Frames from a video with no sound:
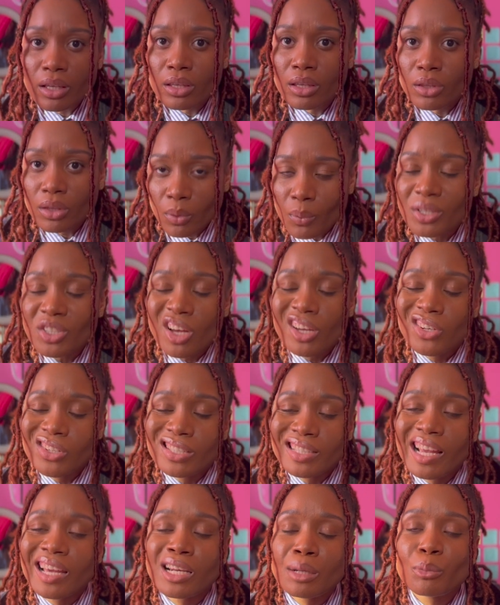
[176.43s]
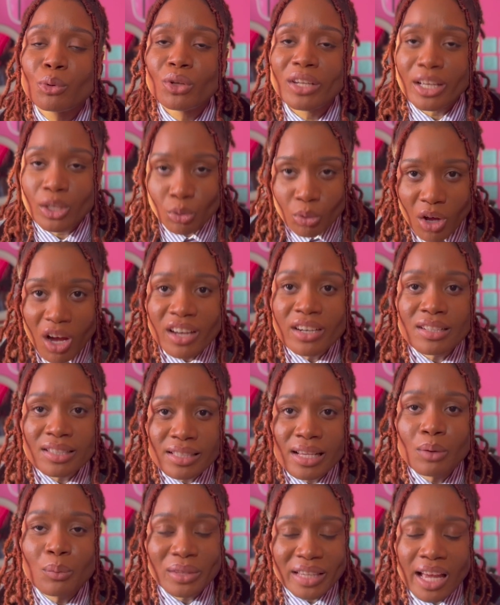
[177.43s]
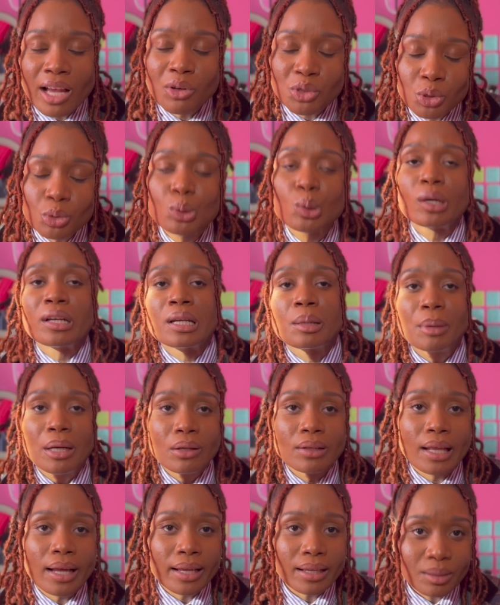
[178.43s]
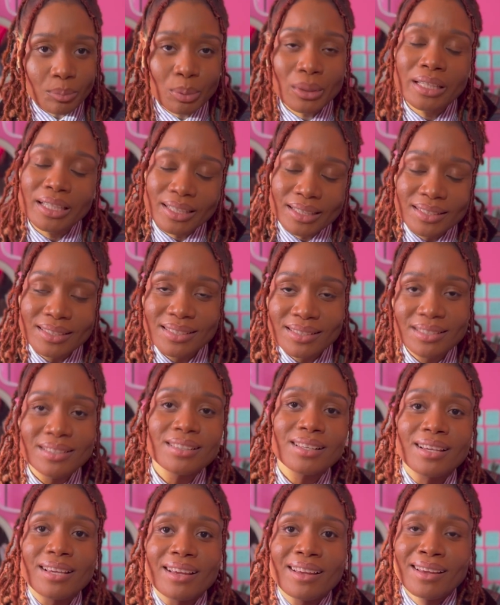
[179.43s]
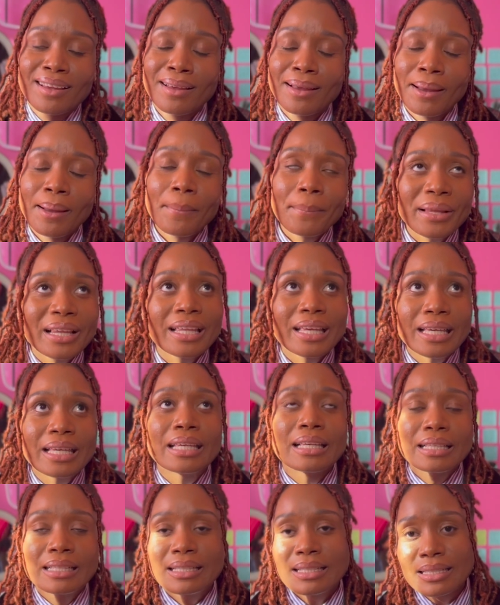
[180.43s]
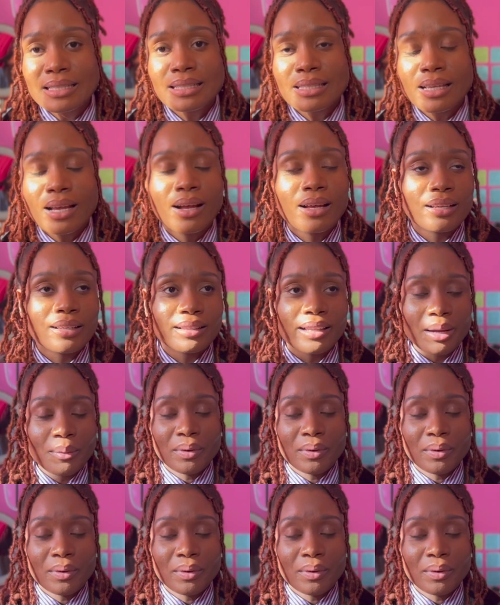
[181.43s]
it was understandable. Like, you can understand what the hell she's talking about. Like, please. Please. Yeah, they were